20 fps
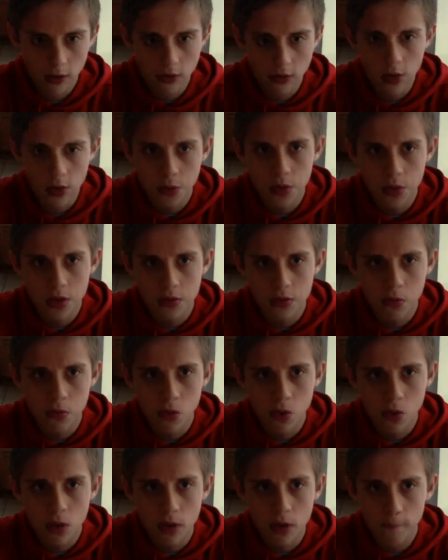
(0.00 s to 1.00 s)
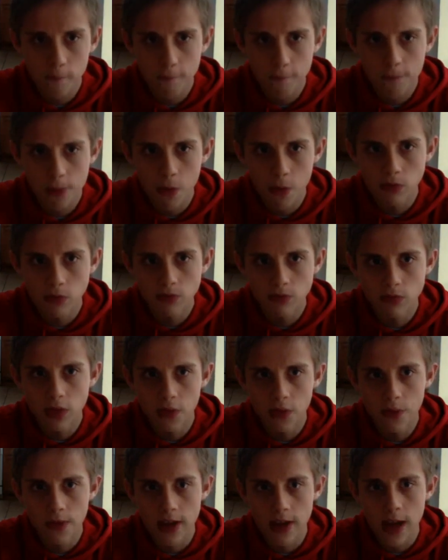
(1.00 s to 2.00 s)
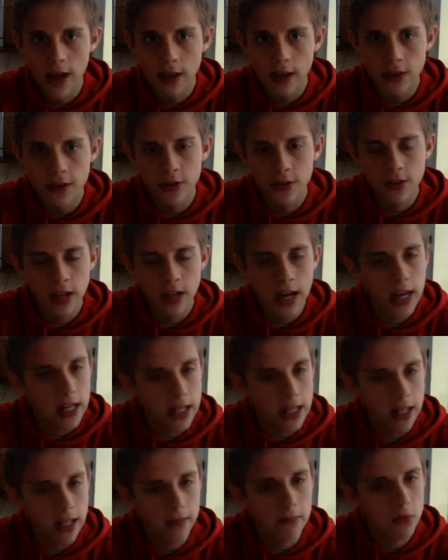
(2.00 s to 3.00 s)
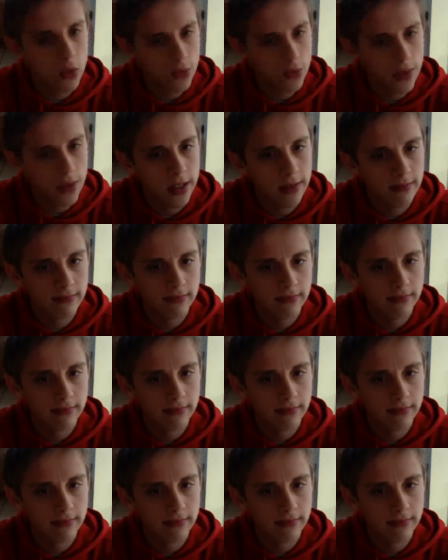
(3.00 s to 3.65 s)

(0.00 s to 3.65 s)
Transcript: it was more of an entertaining movie